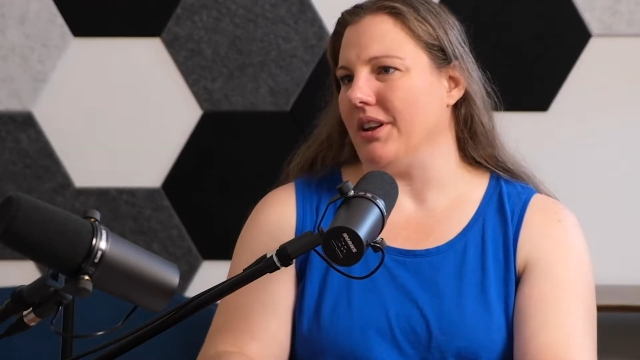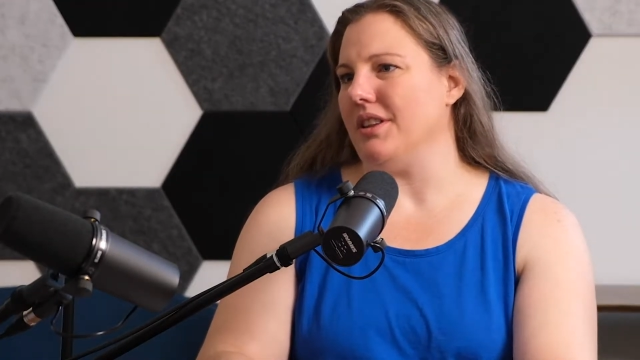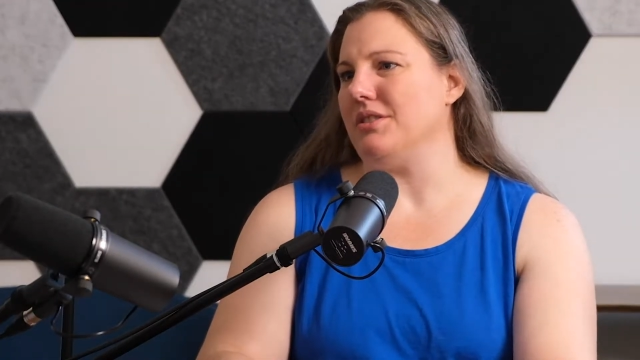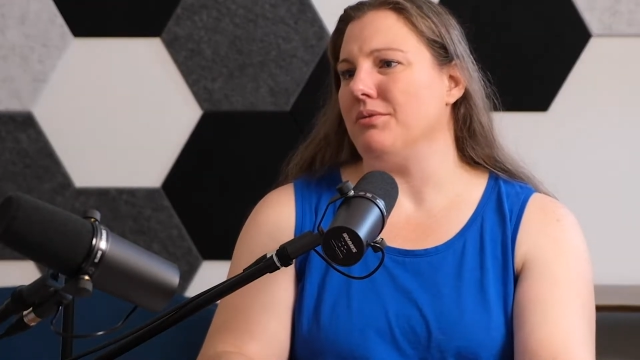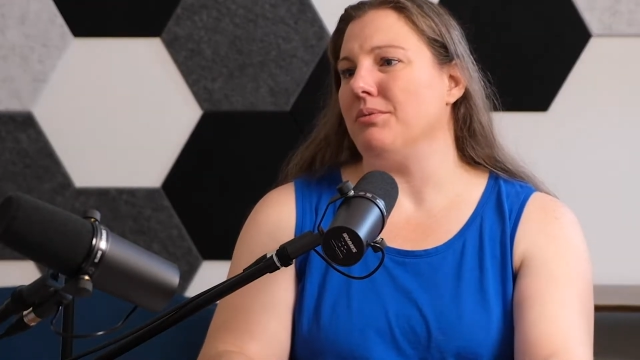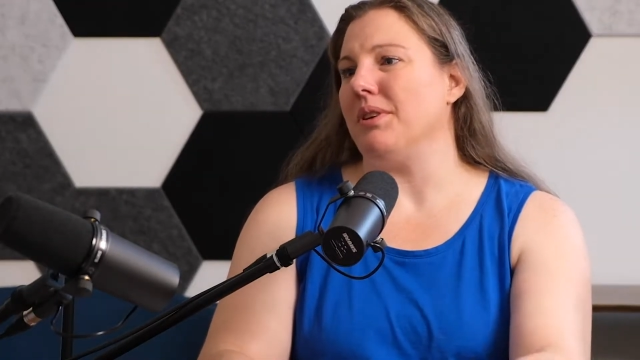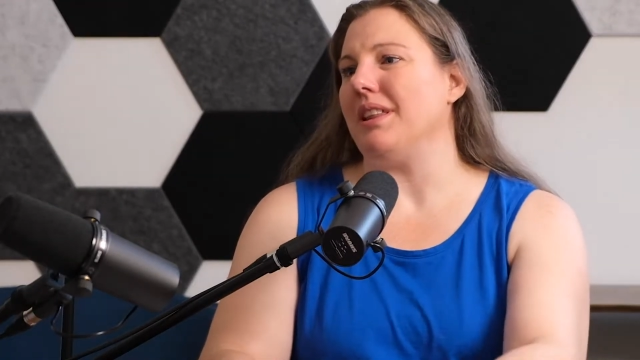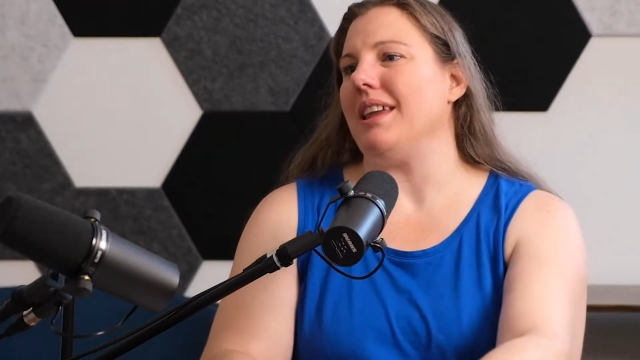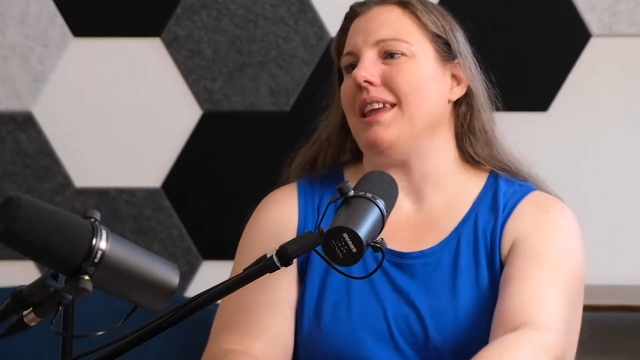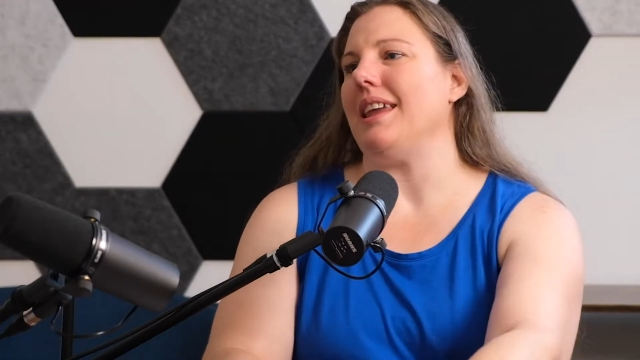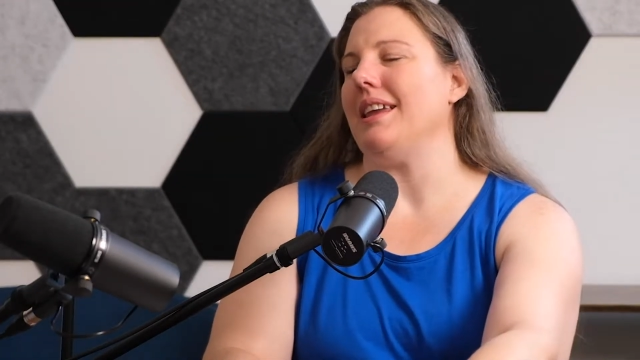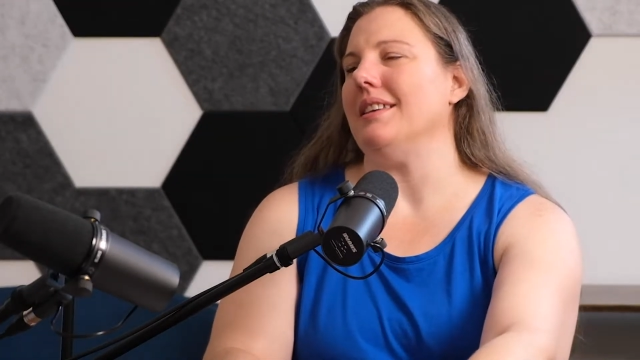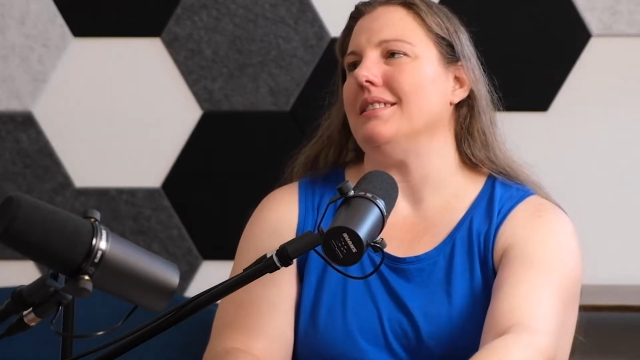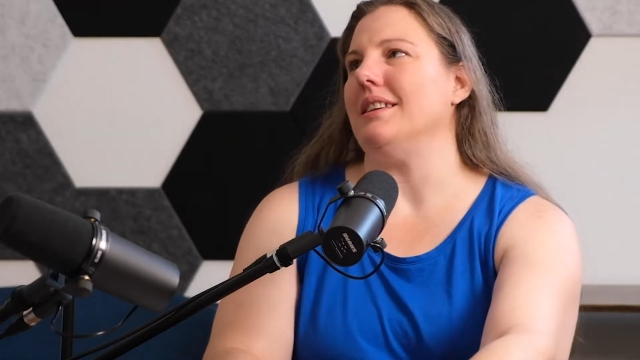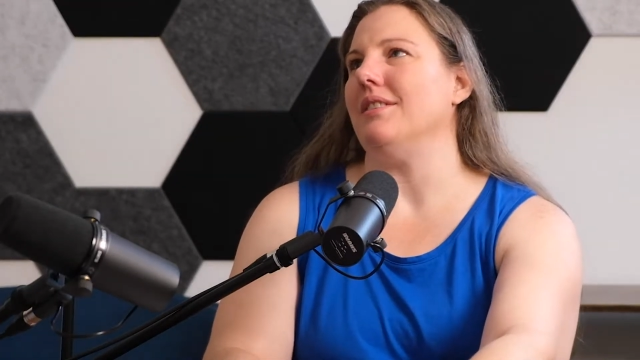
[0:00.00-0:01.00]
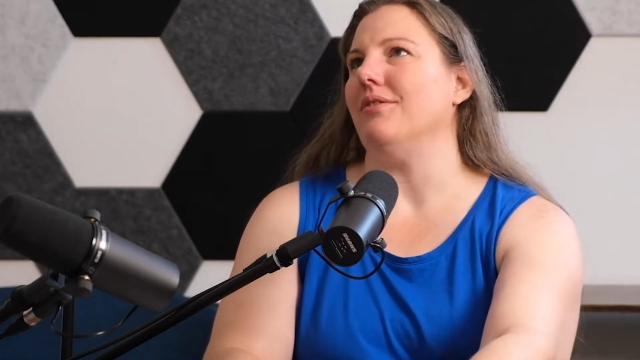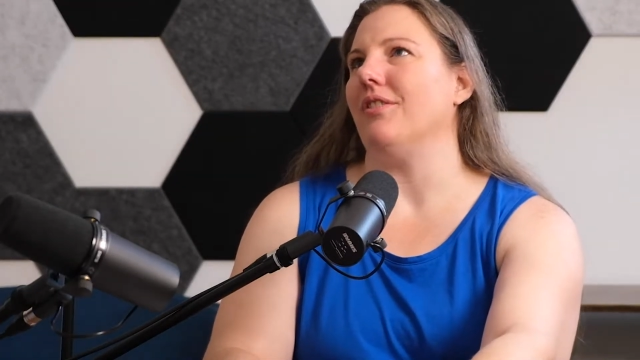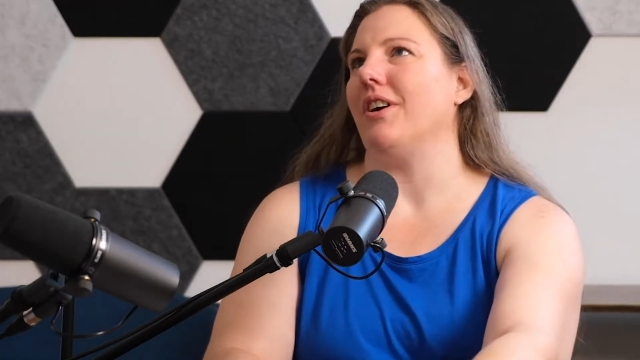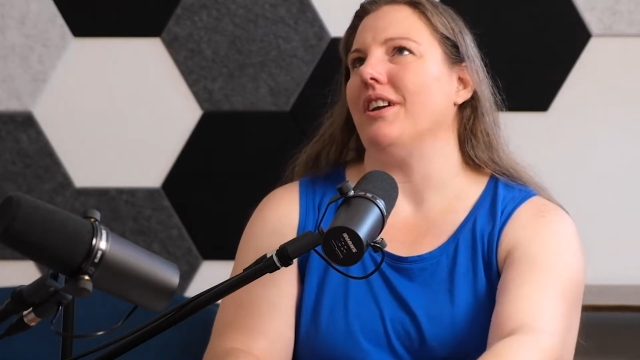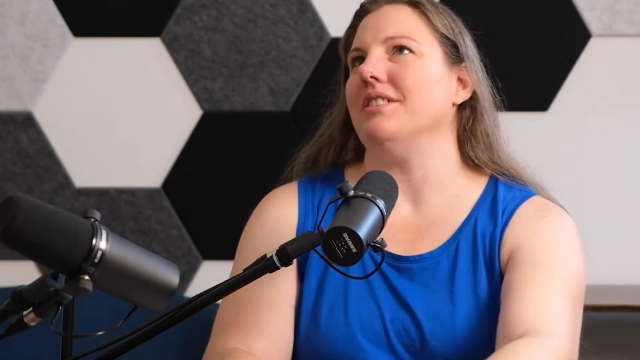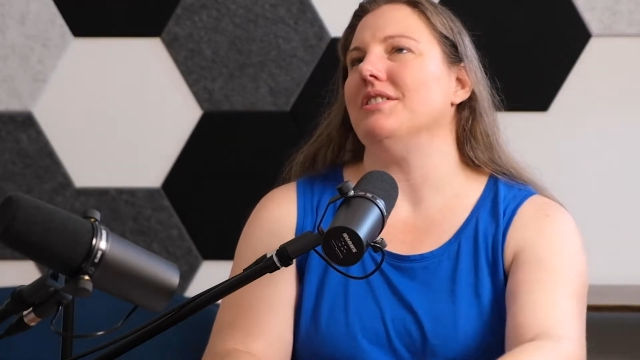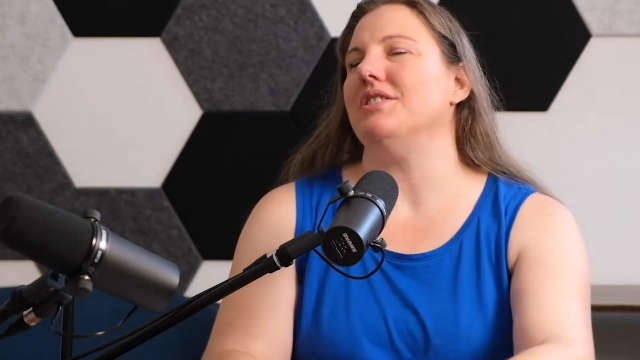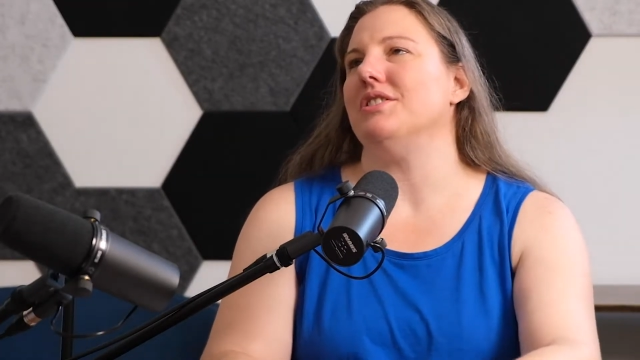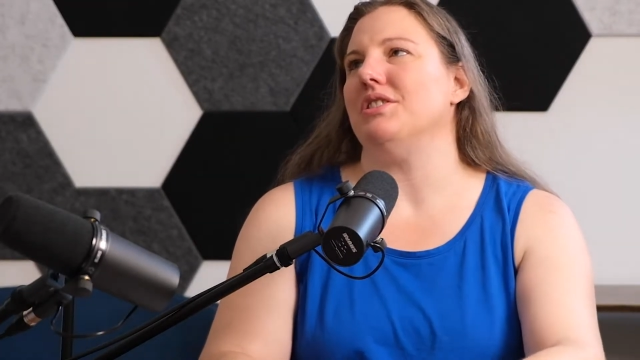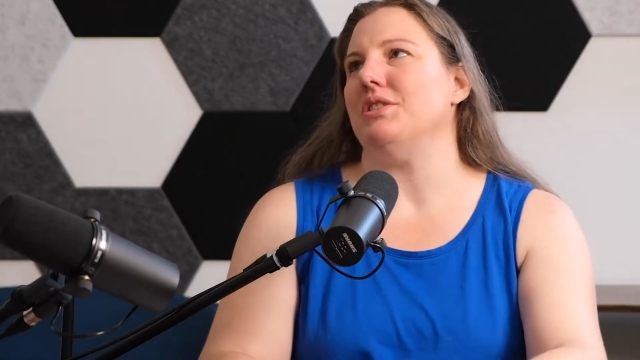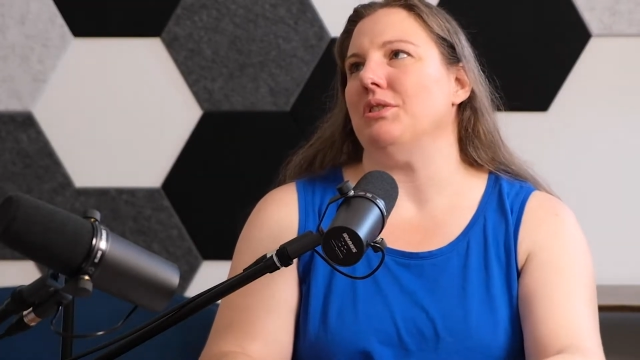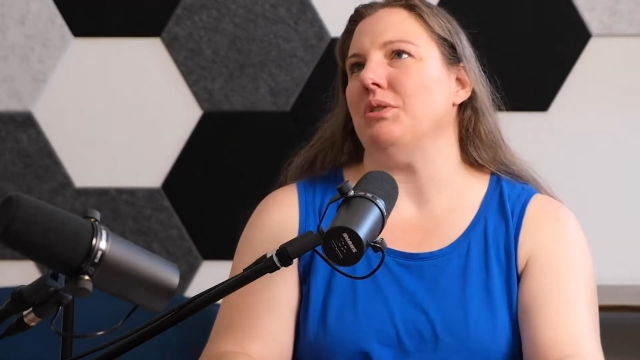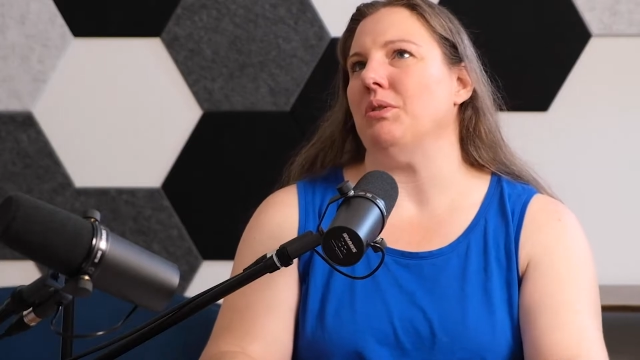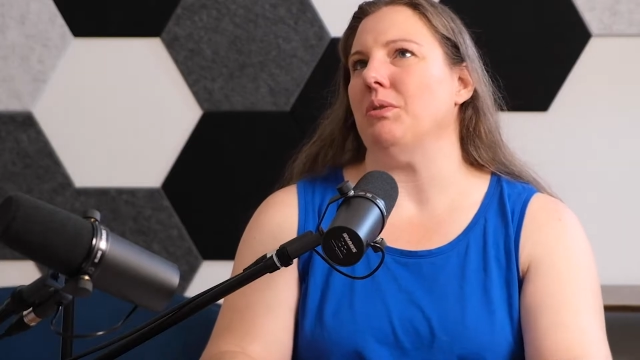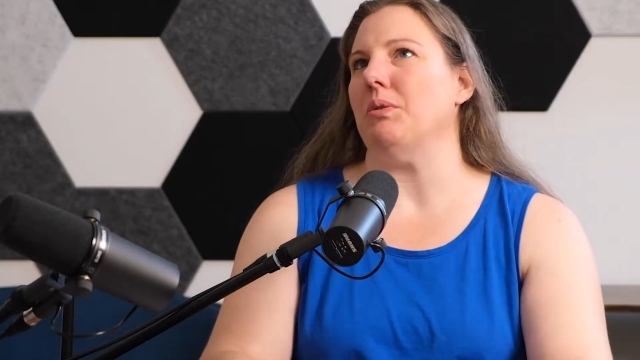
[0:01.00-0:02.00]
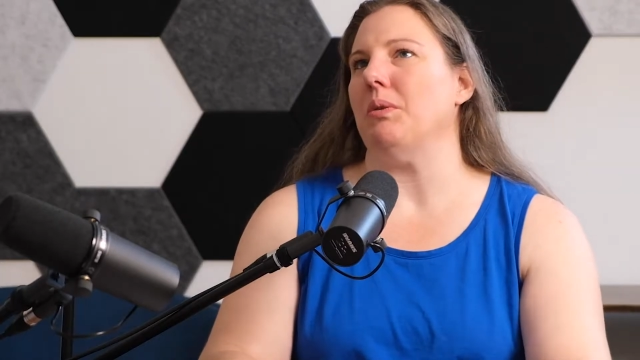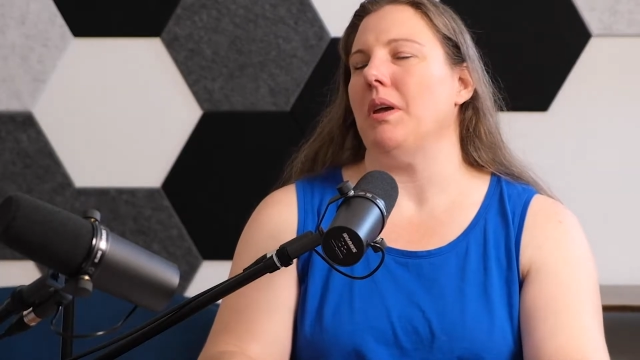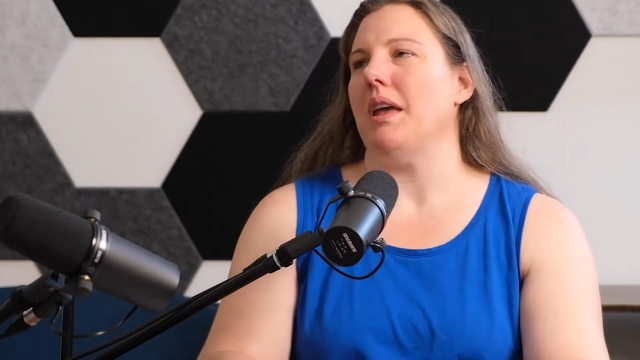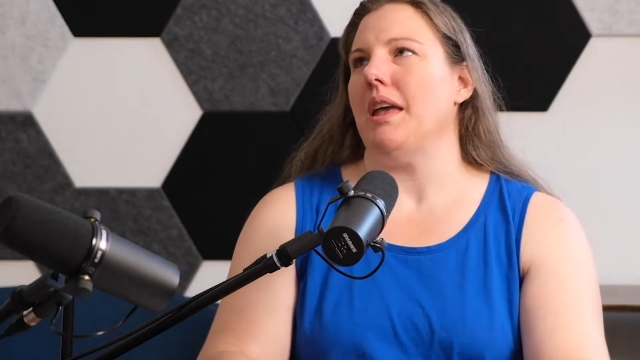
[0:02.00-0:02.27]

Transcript: it's really easy for us to